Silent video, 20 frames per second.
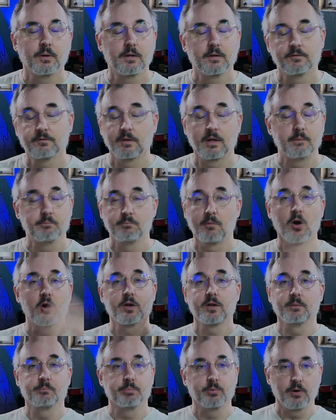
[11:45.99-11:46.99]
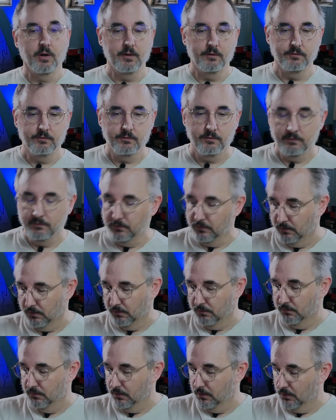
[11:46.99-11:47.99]
it's like market price, you
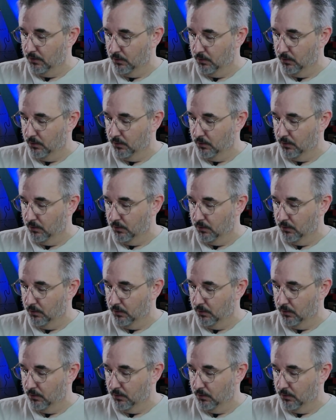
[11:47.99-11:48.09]
know.